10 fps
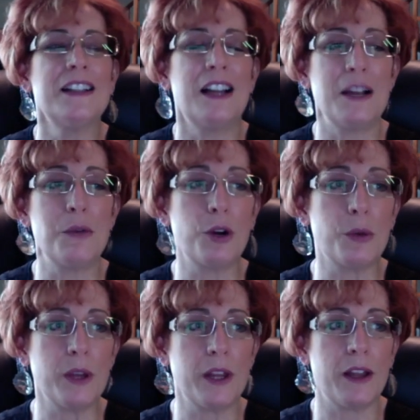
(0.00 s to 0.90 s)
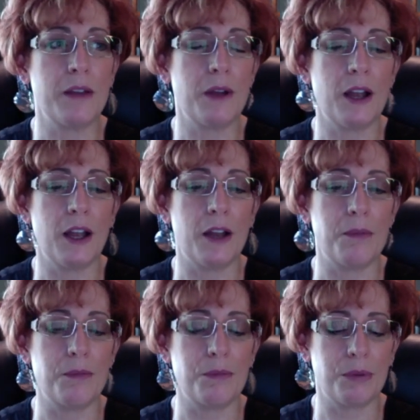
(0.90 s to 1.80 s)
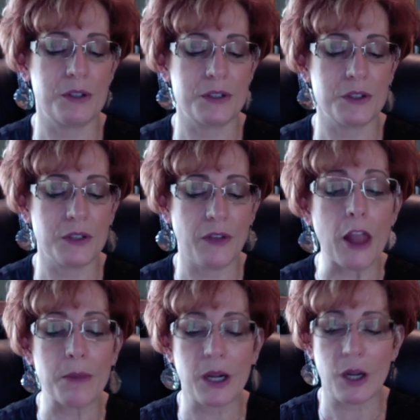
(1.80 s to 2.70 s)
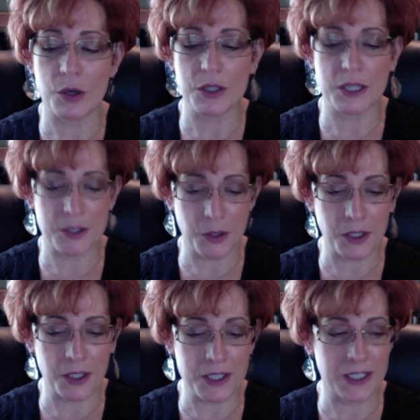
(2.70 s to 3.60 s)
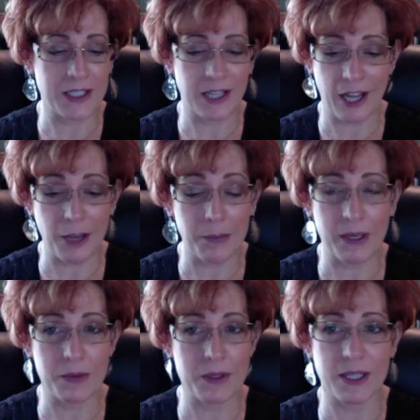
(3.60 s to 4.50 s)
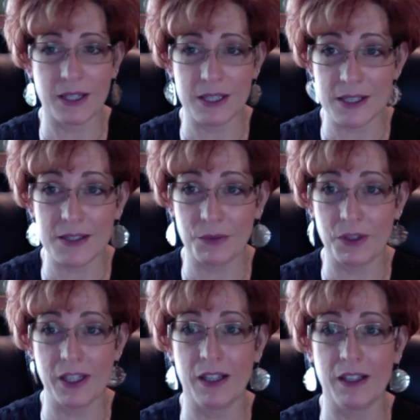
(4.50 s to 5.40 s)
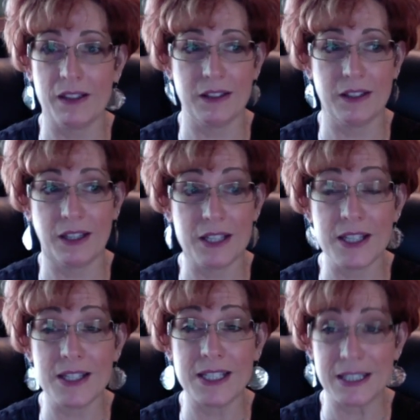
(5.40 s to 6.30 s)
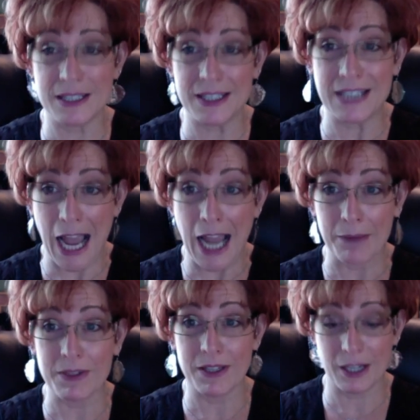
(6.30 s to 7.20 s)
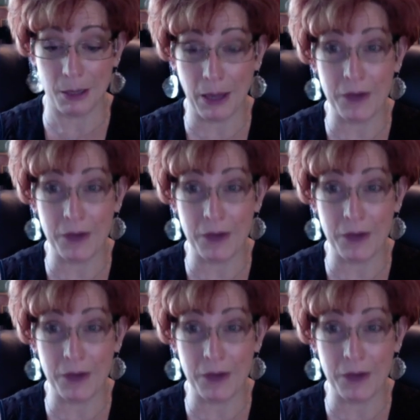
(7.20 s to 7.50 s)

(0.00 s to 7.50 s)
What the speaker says: I work with a personal development coach. I started listening to him and I was like, this is the time to like come